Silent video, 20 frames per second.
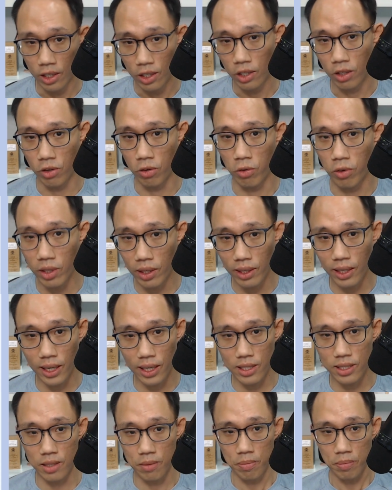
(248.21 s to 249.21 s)
You
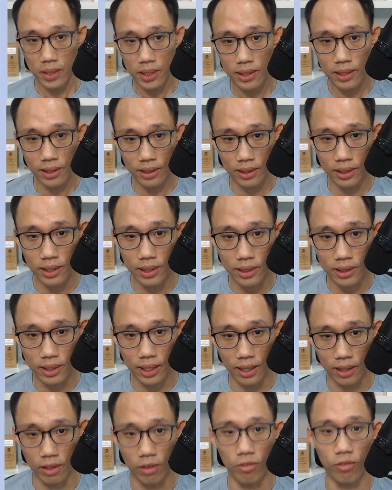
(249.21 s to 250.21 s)
realize immediately
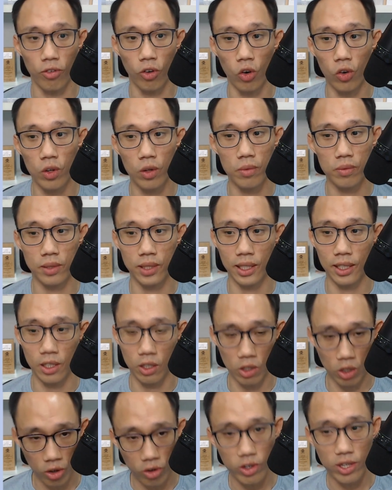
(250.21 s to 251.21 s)
that the volumes
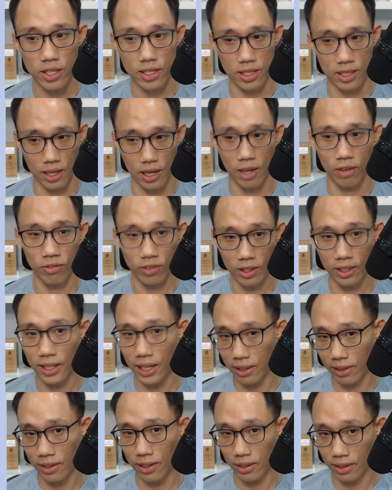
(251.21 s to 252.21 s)
increase after
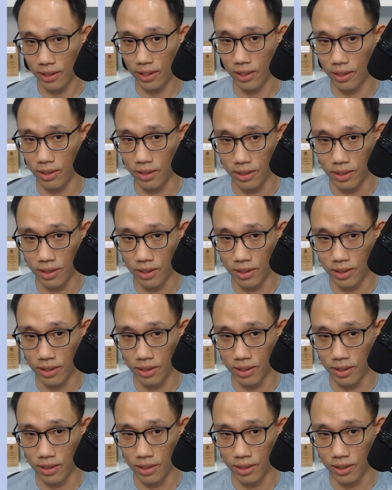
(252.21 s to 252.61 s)
that 3rd year.